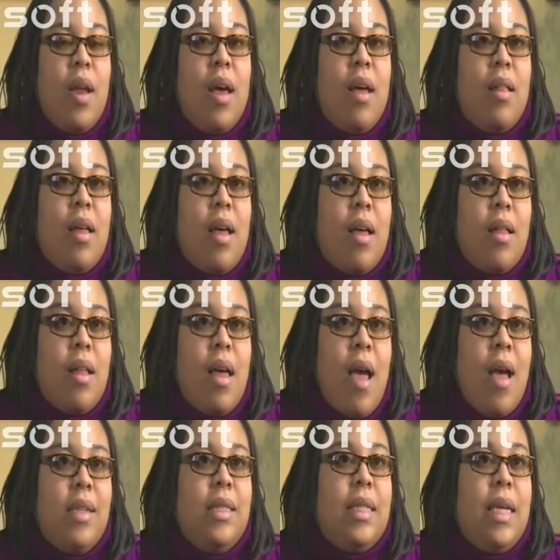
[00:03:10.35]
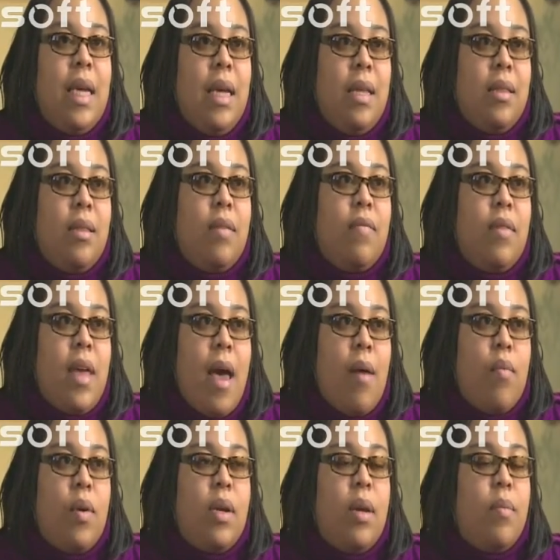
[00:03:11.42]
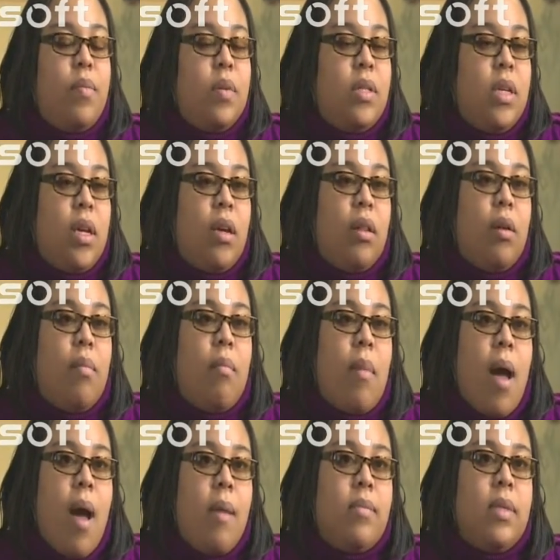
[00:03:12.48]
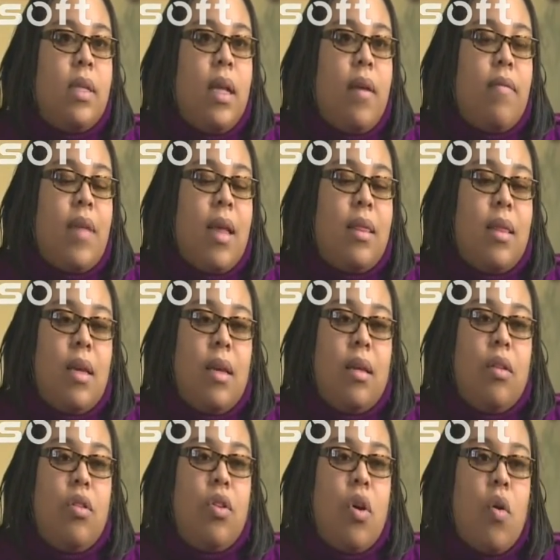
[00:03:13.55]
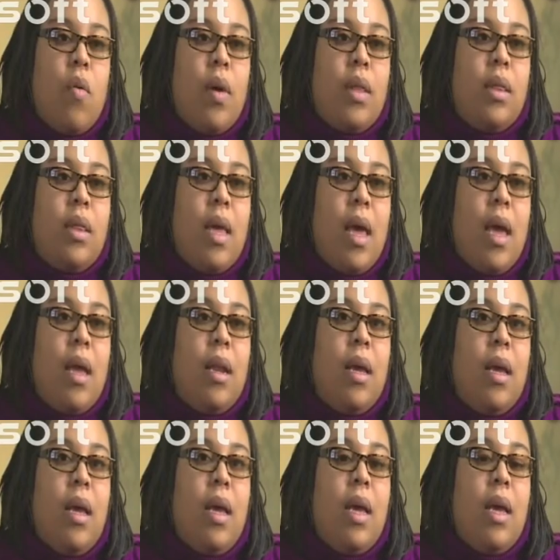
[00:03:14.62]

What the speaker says: And at the end of that one in particular, moms left, I think, knowing that